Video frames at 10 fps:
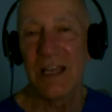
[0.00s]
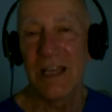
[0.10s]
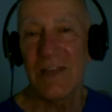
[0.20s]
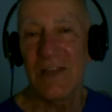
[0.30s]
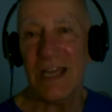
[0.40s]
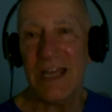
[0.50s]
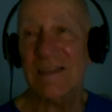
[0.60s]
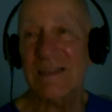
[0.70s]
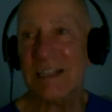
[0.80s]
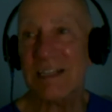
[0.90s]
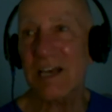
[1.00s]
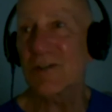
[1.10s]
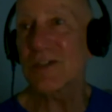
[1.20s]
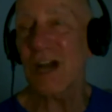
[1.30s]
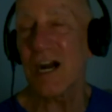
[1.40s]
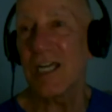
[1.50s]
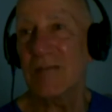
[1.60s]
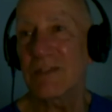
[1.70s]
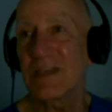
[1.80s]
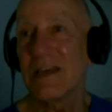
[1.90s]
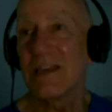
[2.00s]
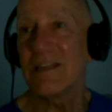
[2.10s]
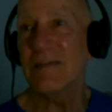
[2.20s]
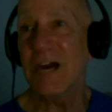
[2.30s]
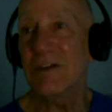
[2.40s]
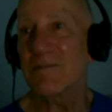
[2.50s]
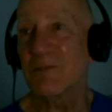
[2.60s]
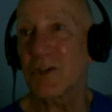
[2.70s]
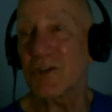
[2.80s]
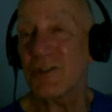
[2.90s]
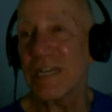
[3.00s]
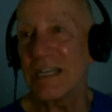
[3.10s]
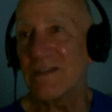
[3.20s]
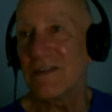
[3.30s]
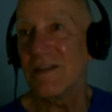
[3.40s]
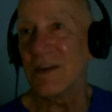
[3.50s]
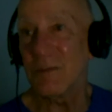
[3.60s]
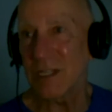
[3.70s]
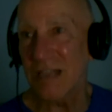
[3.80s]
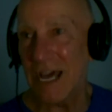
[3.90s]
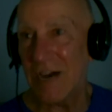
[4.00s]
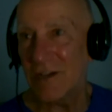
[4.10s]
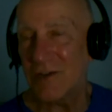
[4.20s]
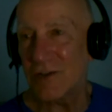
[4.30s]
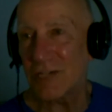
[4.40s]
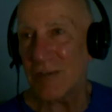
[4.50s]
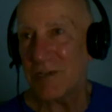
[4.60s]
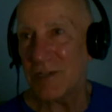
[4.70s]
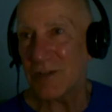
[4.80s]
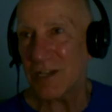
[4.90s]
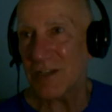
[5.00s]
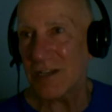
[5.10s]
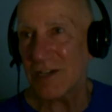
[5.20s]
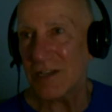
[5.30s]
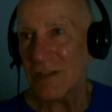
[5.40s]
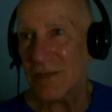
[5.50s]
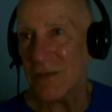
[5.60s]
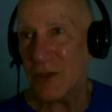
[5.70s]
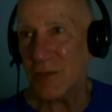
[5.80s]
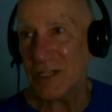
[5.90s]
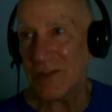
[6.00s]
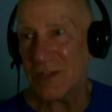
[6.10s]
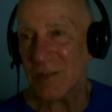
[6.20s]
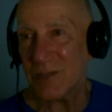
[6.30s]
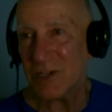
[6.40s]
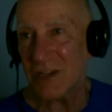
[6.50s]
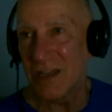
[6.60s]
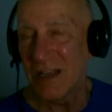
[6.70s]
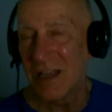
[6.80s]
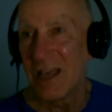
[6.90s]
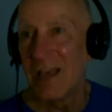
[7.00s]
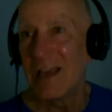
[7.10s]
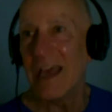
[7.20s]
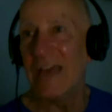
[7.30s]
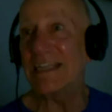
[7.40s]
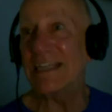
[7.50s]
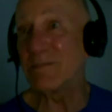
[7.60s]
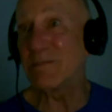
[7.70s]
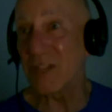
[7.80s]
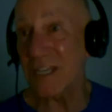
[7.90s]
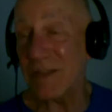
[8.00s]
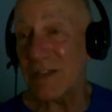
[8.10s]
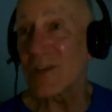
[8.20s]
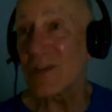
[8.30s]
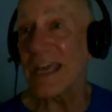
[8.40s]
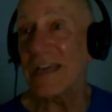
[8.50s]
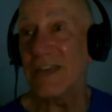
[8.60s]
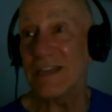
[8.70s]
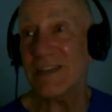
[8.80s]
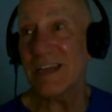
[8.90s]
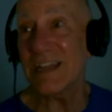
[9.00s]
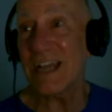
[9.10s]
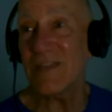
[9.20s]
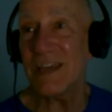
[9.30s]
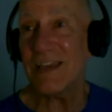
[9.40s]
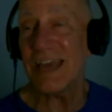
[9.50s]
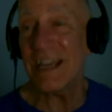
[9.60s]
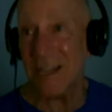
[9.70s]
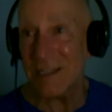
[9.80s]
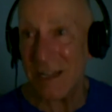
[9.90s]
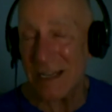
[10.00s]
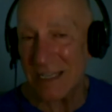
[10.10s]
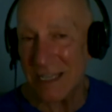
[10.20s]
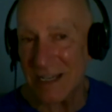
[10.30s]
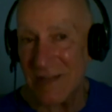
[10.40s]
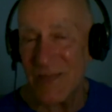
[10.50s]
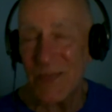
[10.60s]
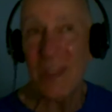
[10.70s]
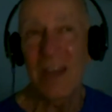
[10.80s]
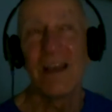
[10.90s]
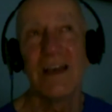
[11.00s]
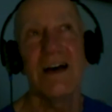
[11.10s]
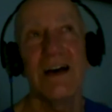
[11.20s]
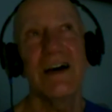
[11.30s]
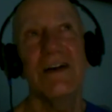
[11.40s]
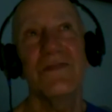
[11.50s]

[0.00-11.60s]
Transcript: that had 600 times the amount of mercury in it than was allowed under Japanese regulations for human consumption. And they didn't believe it. So they, they sent it, they analyzed it again. Uh,